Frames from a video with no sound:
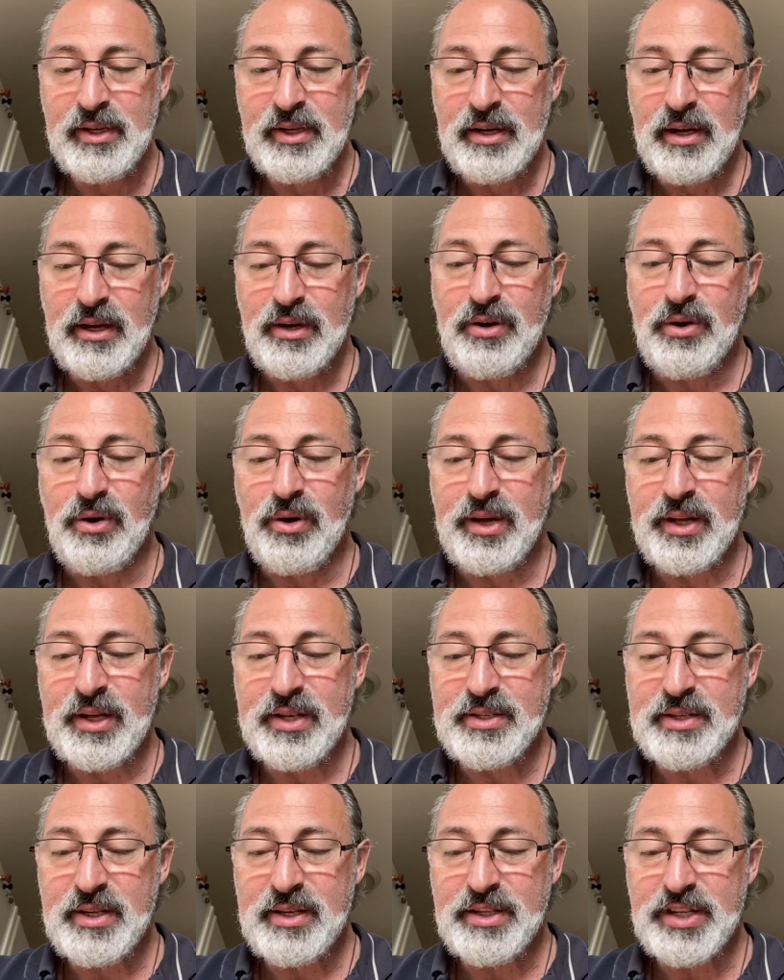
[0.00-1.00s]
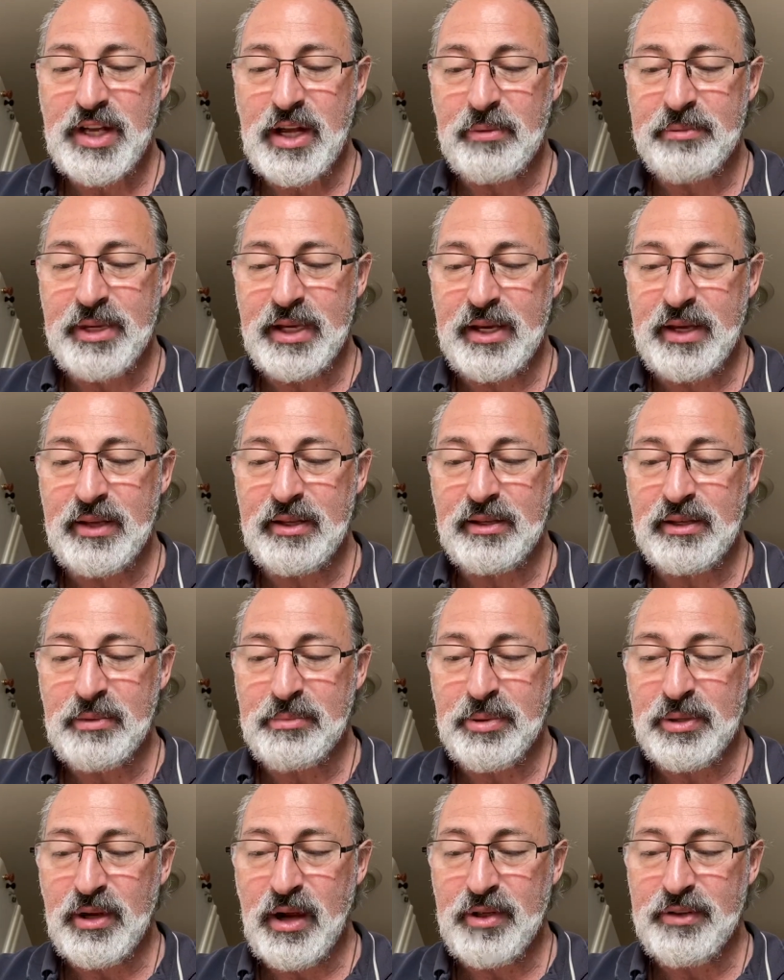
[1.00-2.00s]
According as these shall begin to
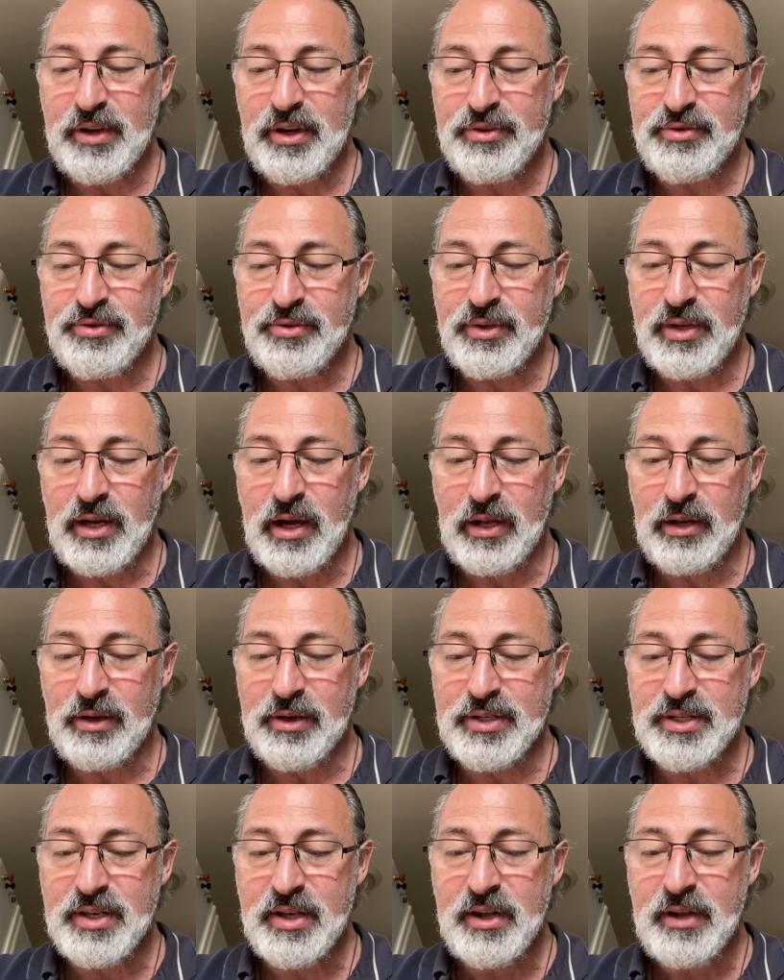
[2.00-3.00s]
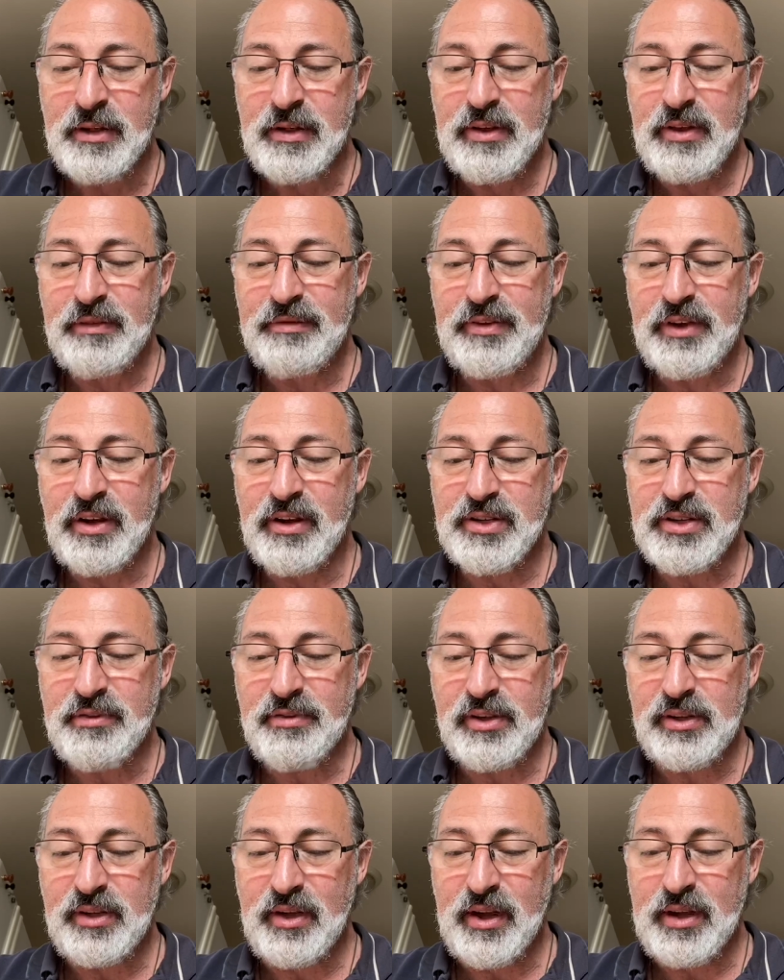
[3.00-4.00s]
put on their true colors, the fears of
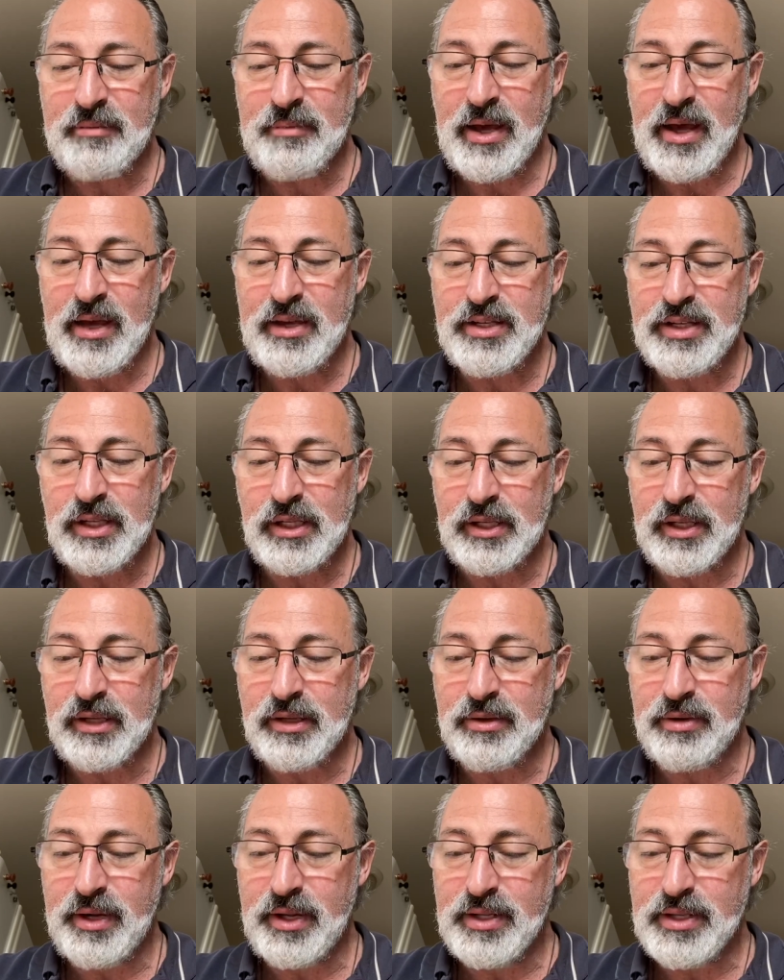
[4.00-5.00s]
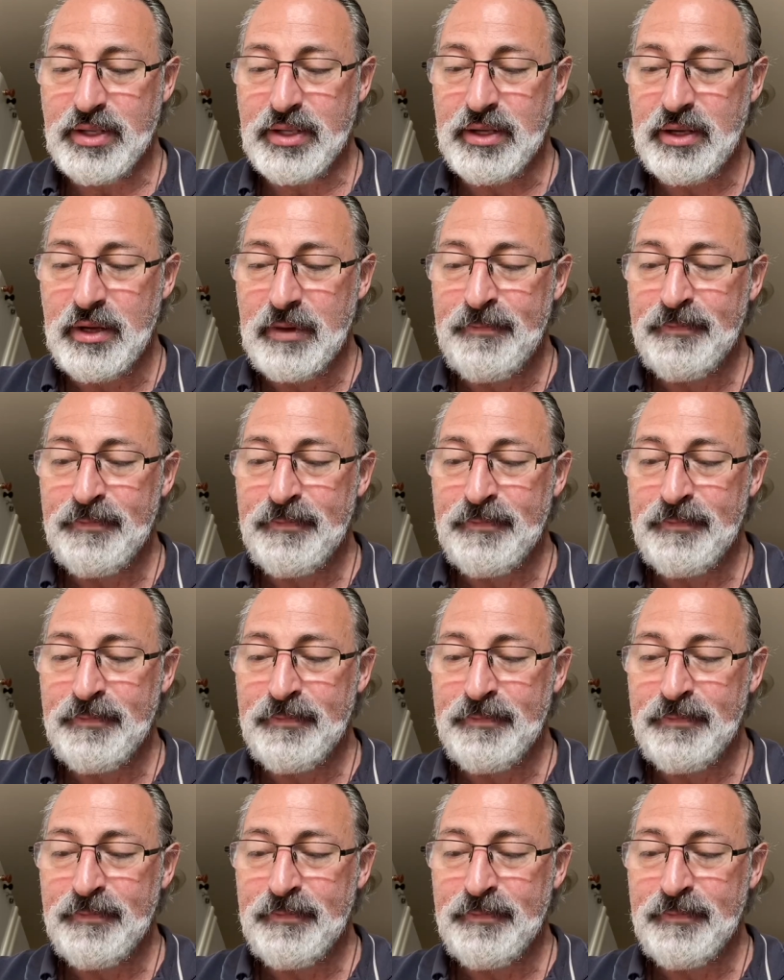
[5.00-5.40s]
the dying man shall increase.